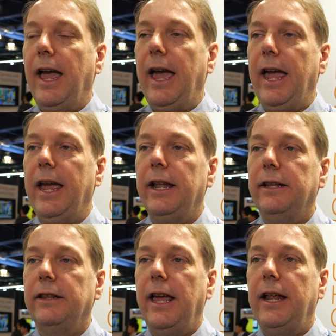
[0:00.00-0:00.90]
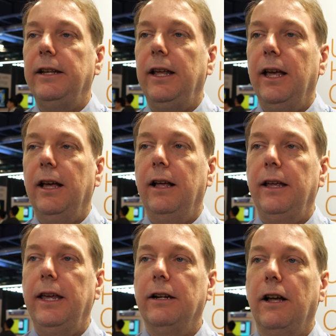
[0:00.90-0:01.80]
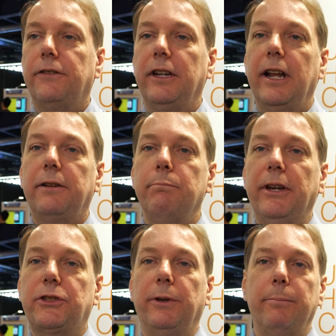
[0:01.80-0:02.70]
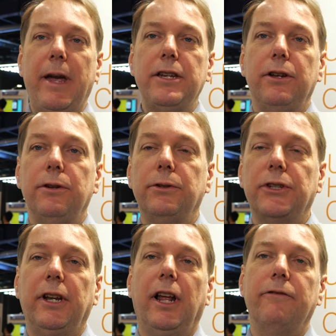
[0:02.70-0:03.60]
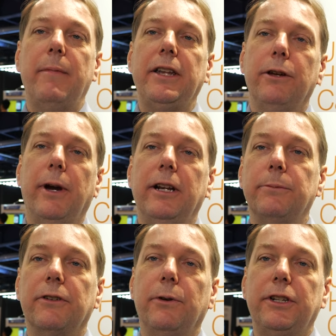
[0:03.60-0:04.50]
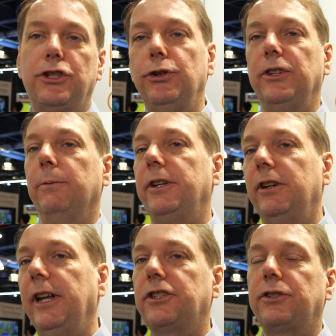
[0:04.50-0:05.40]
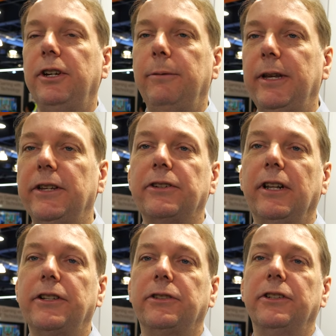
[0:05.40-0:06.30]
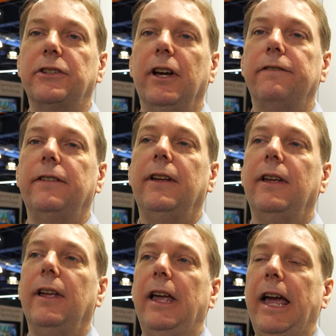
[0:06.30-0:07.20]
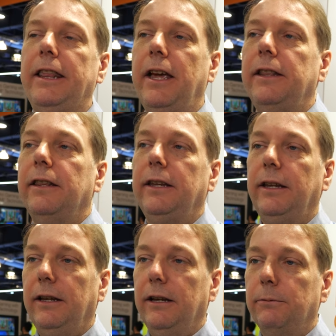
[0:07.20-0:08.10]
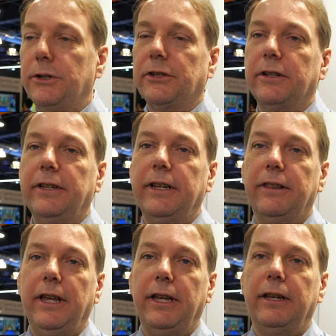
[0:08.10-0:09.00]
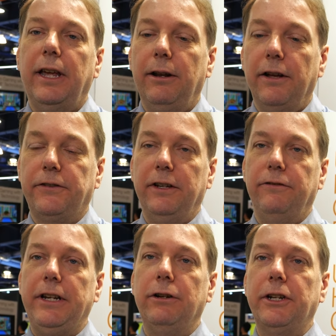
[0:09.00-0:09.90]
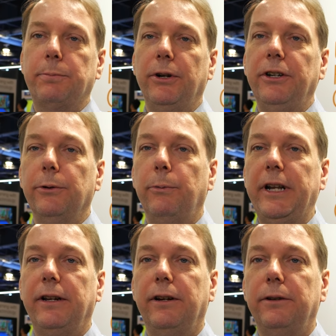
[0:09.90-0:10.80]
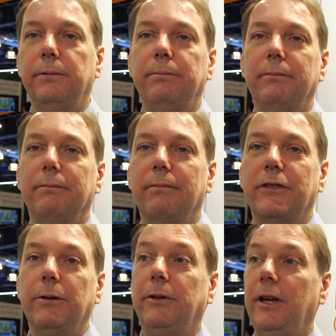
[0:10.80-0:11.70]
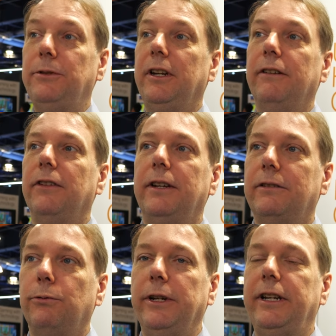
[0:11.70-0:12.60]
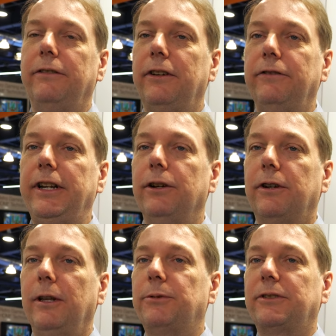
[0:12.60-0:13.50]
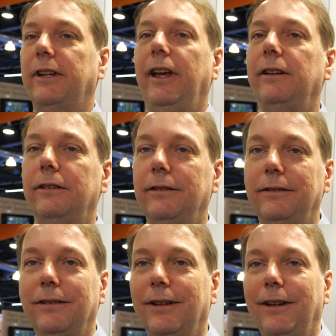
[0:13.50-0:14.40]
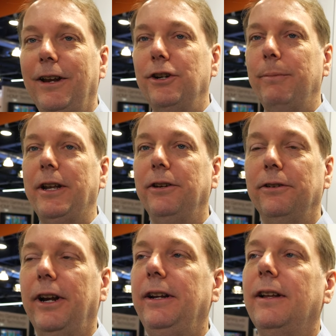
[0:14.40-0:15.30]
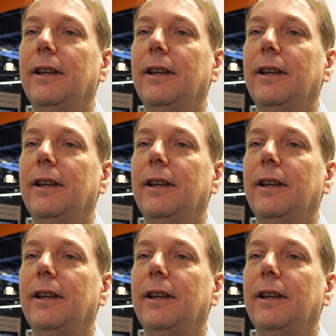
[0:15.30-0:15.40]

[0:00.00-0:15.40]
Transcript: And then it often gets mixed with a menu, so you'll have menu items of choosing what your next stream is and all that sort of stuff. And then the resulting thing, and often the video gets put into a window. Sometimes you can have like 20 different video clips together in your menu, right?